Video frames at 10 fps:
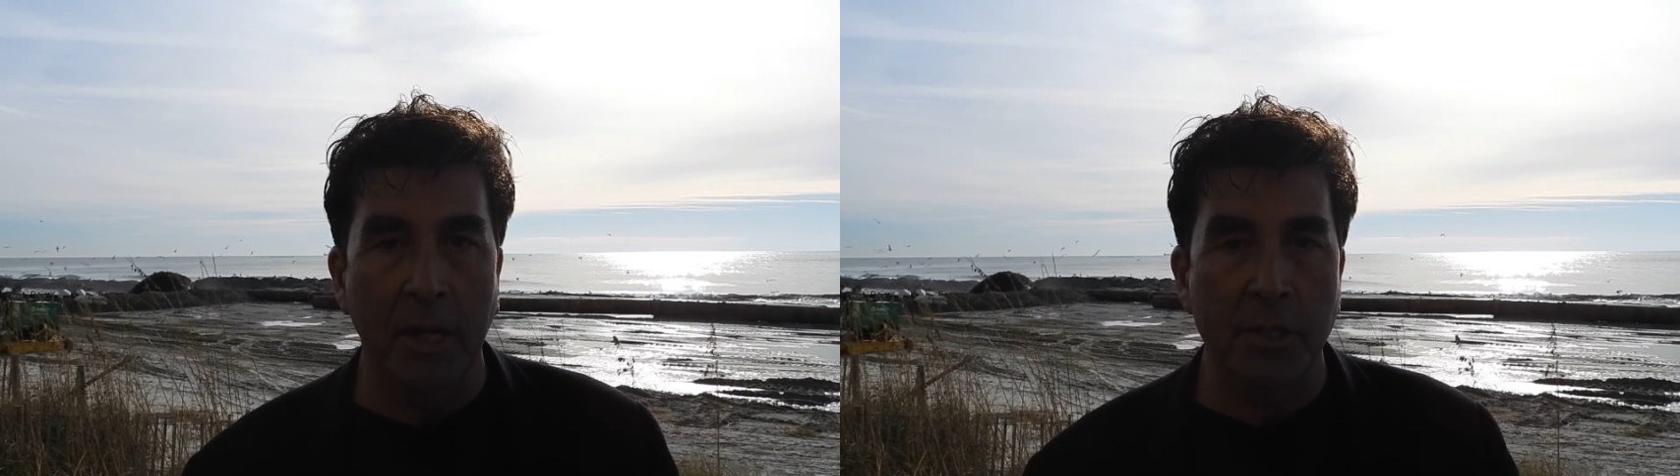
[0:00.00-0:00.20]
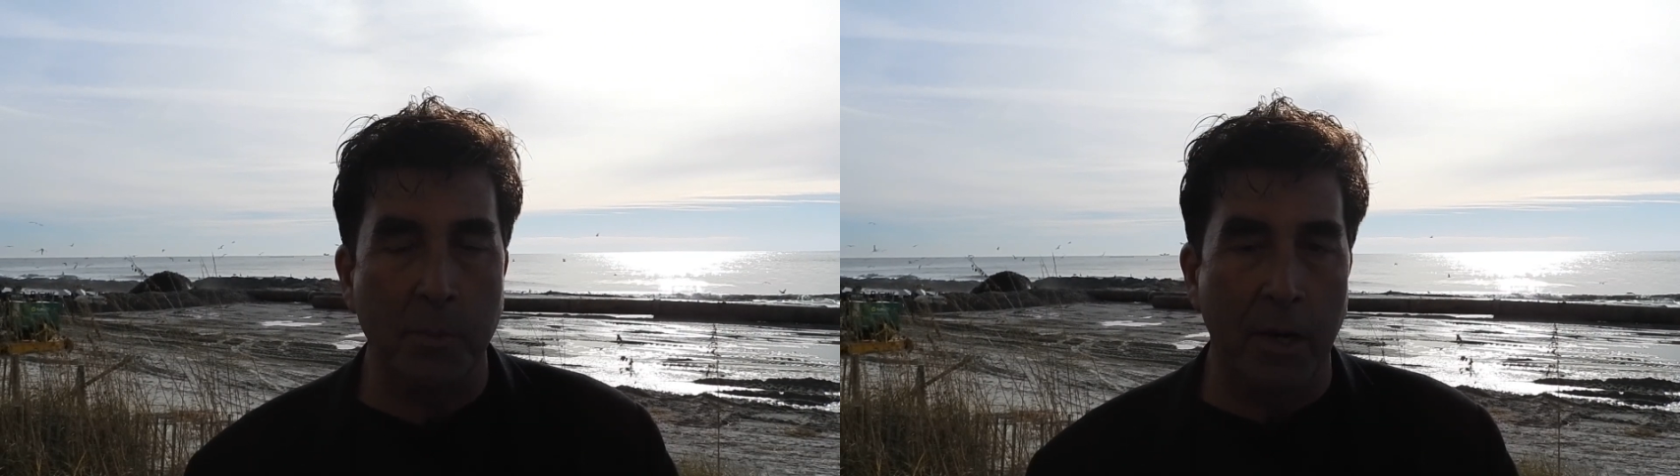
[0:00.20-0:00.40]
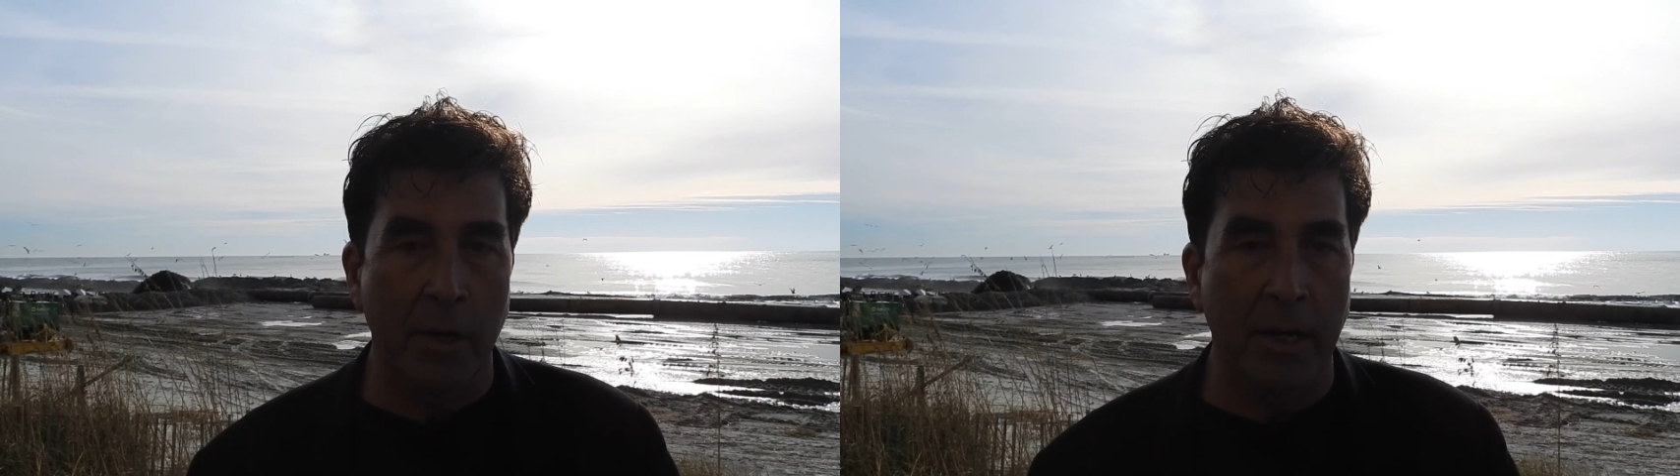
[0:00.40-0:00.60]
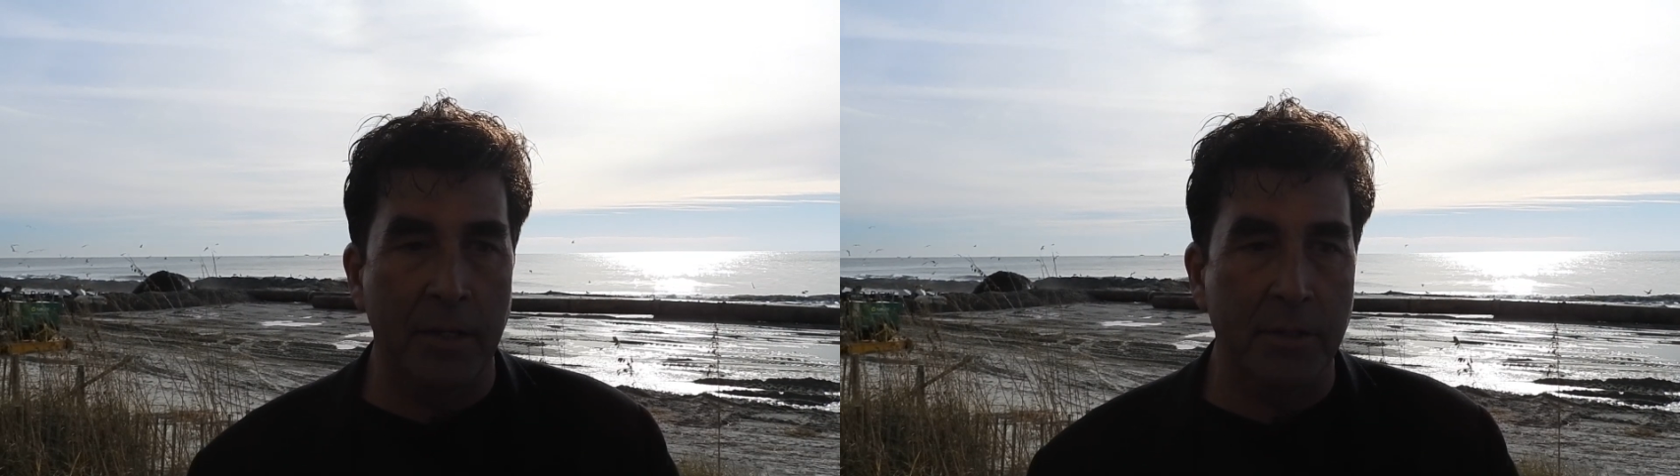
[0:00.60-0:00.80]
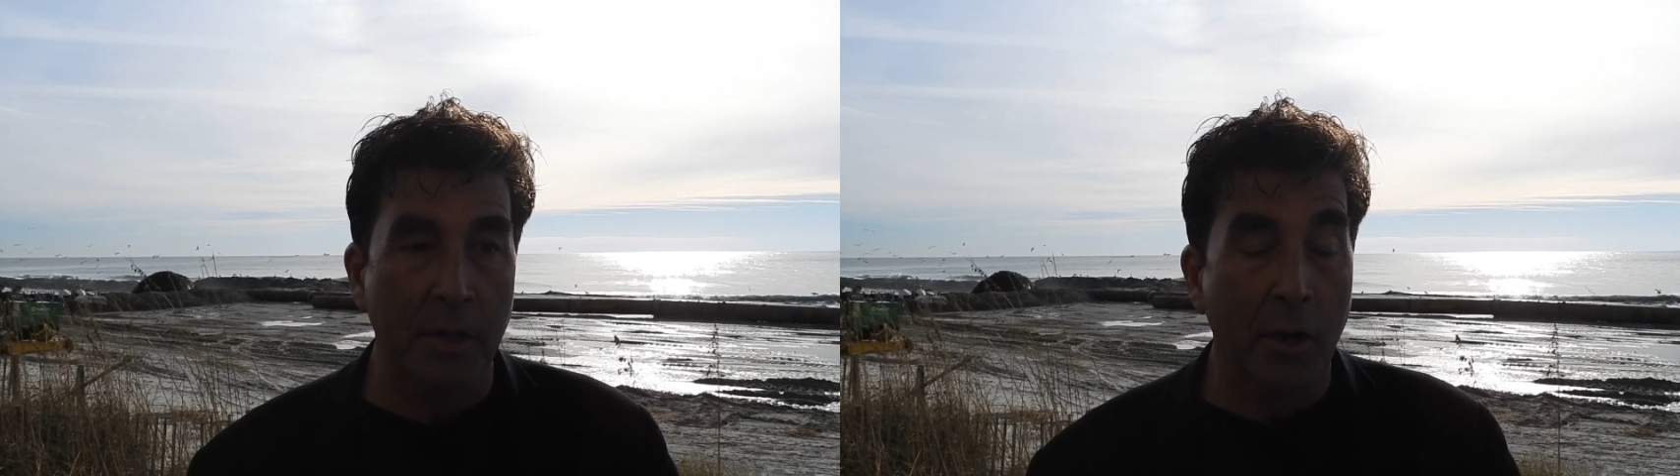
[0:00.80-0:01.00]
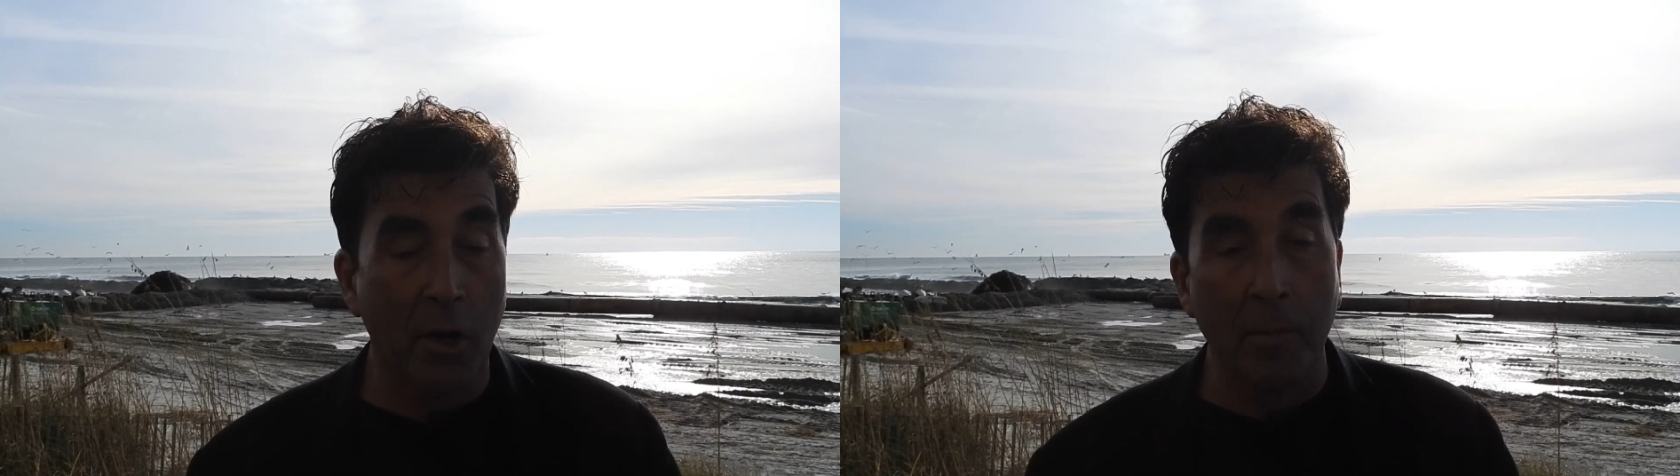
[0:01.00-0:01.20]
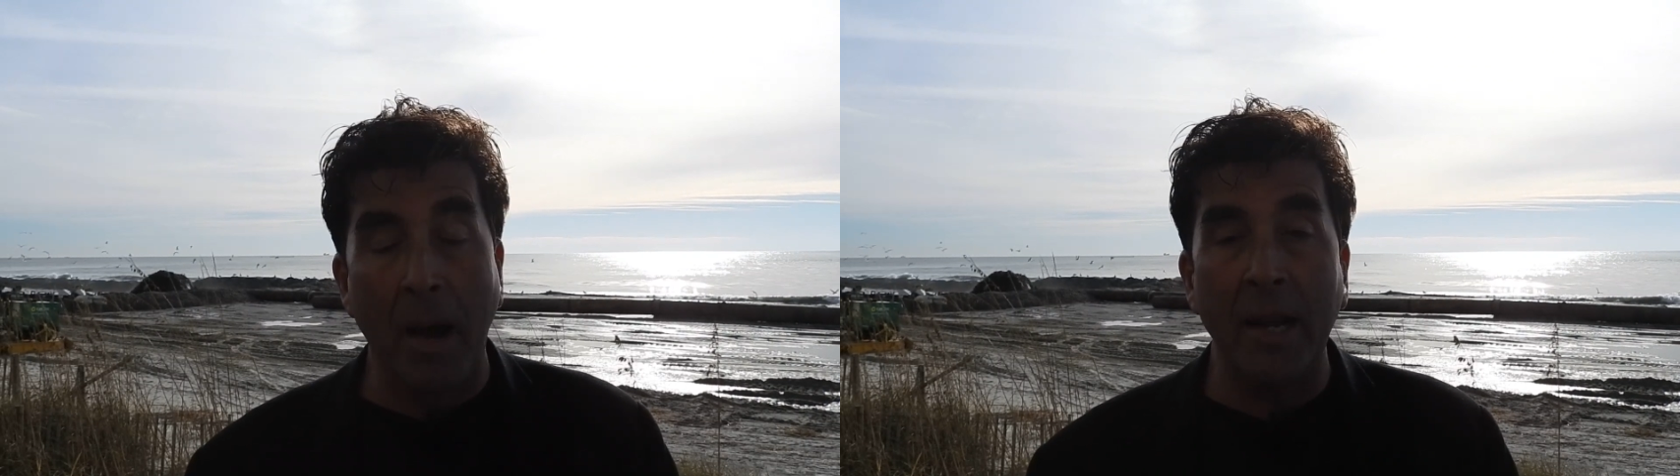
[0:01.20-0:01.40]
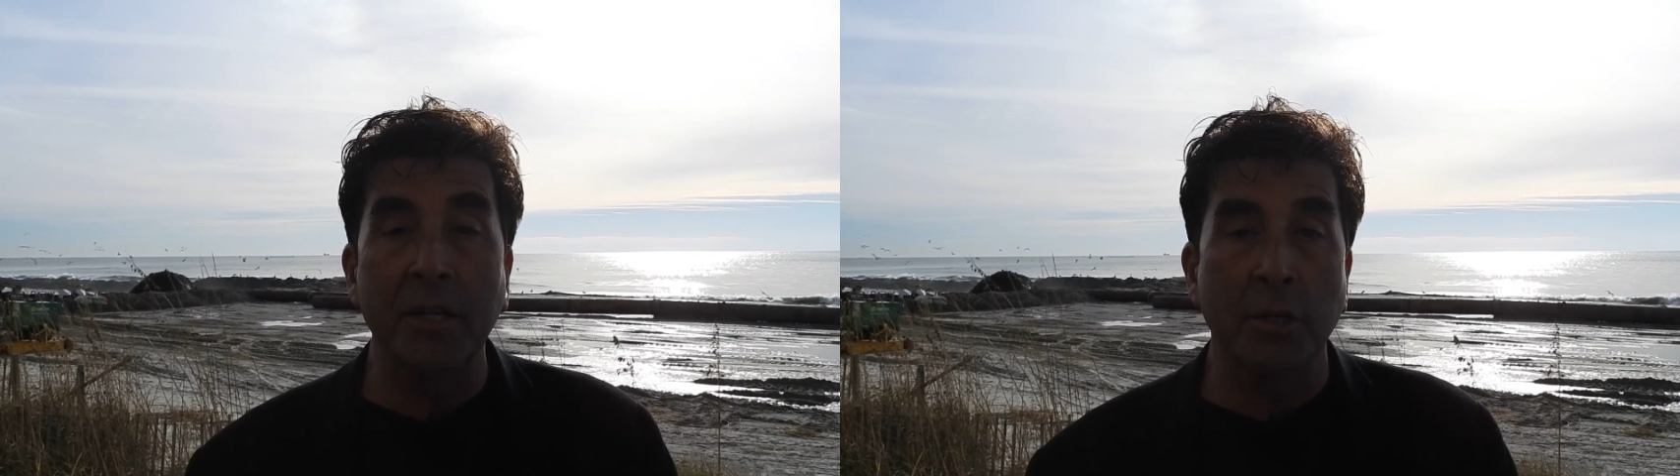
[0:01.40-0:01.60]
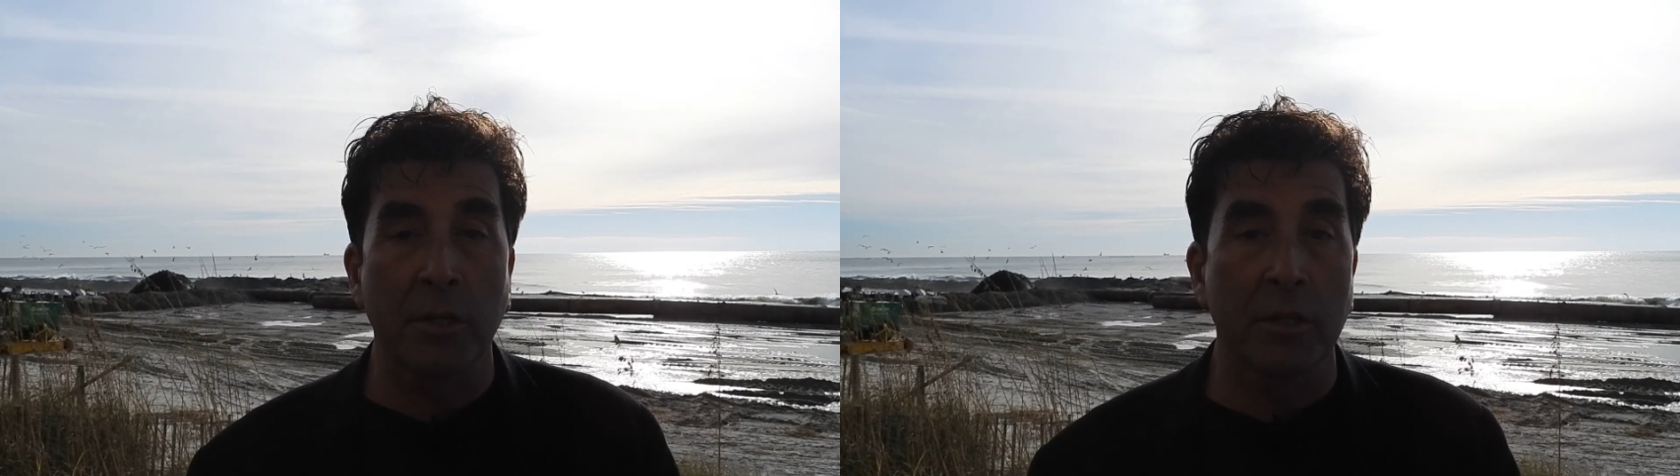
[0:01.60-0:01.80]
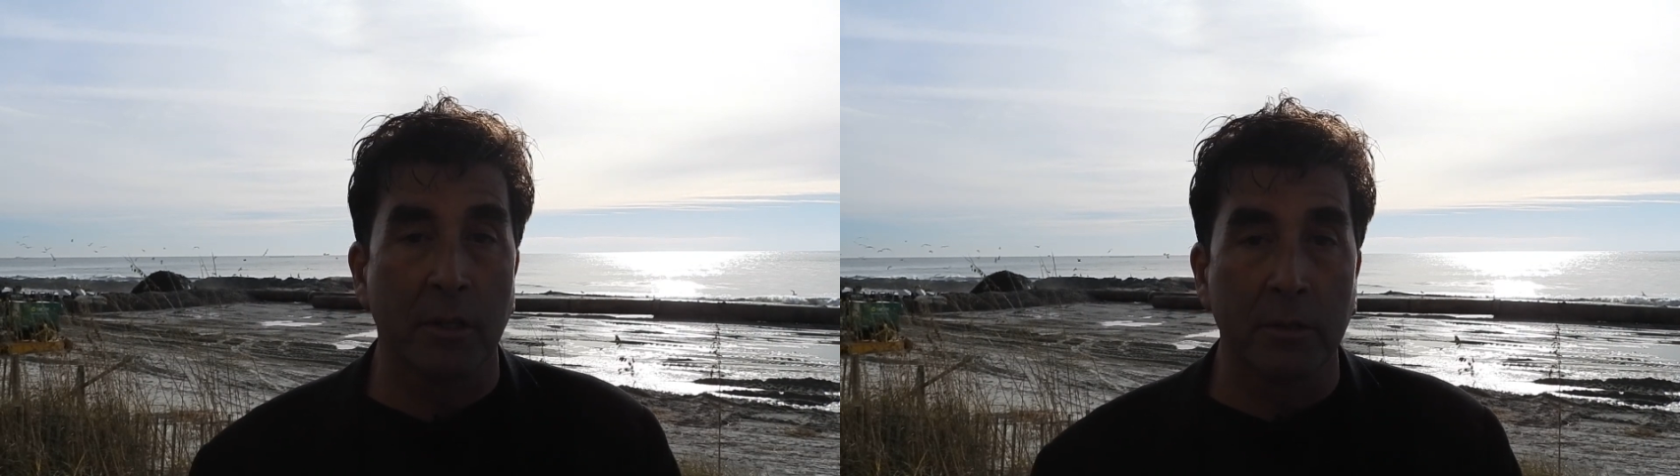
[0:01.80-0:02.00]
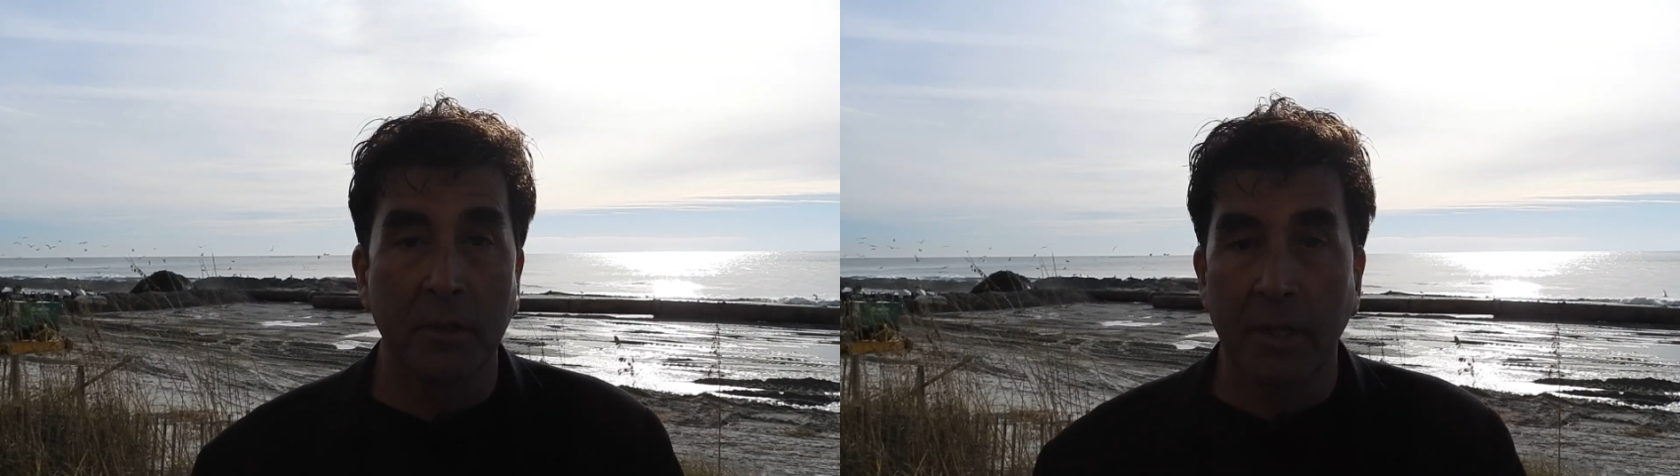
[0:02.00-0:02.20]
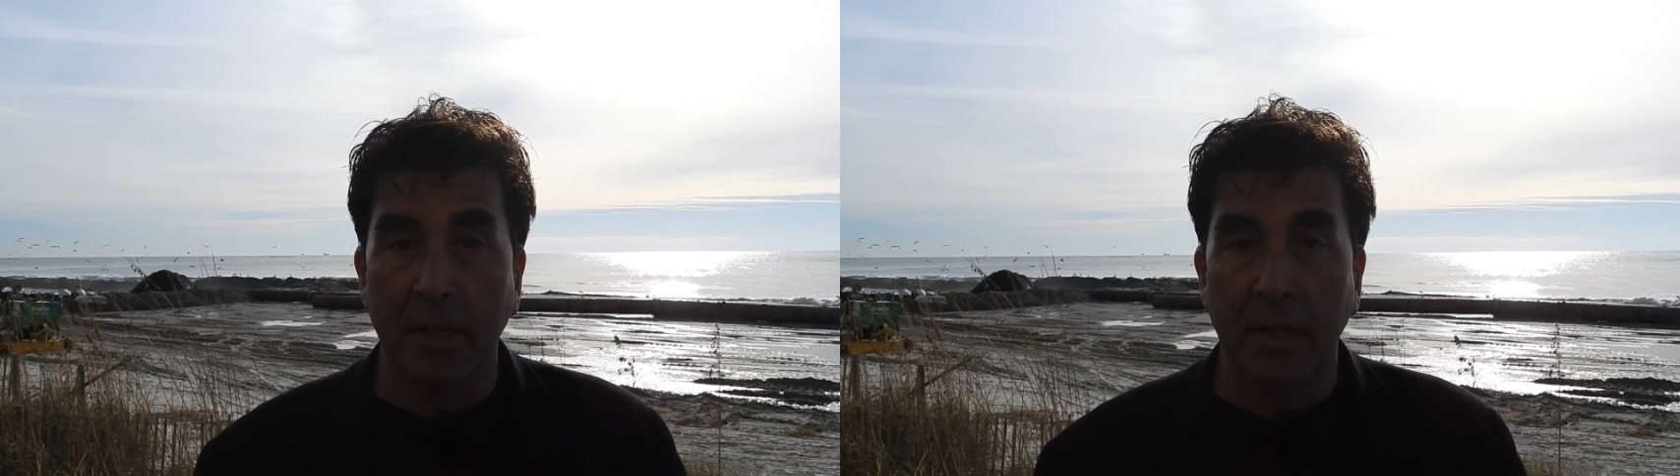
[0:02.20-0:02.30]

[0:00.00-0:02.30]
experience or my eternal